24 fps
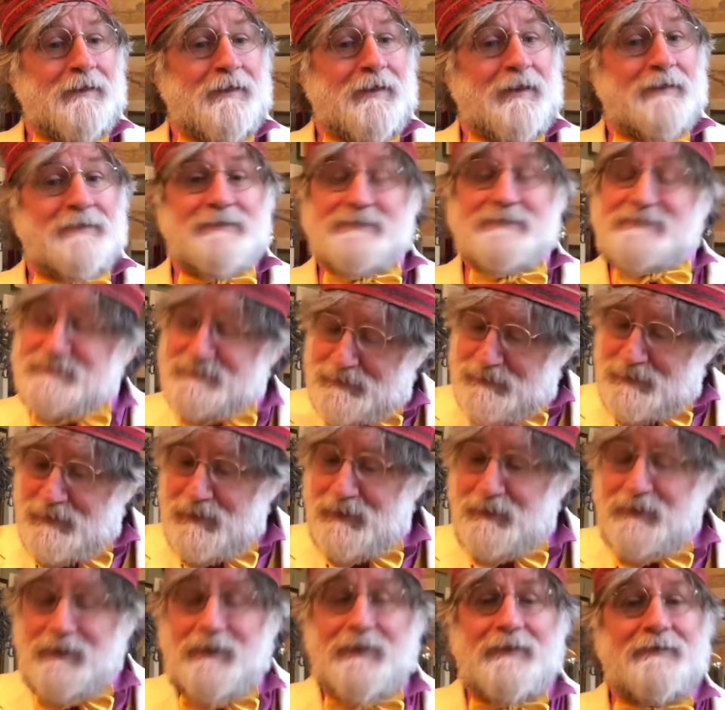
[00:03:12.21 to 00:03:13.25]
and it's certainly
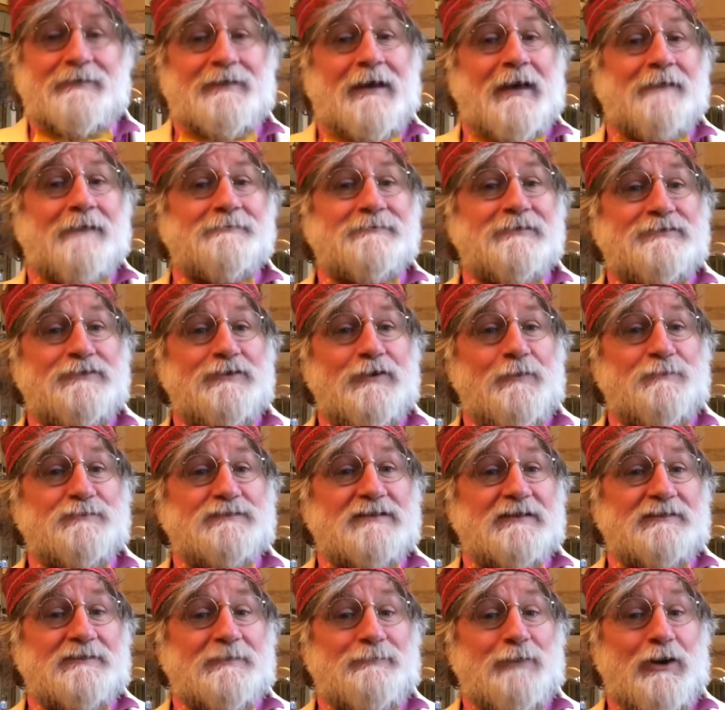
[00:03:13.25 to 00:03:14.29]
going down the tubes
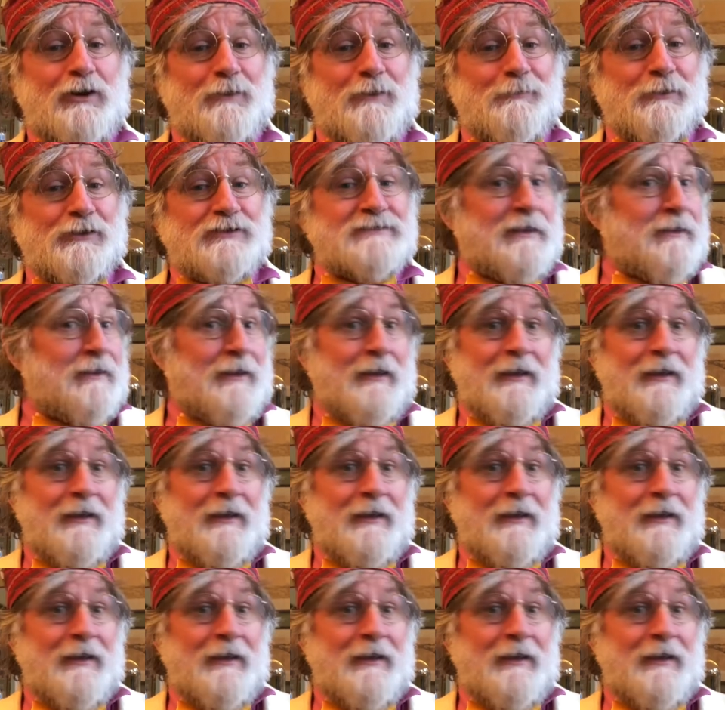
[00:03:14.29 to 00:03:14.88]
at the moment,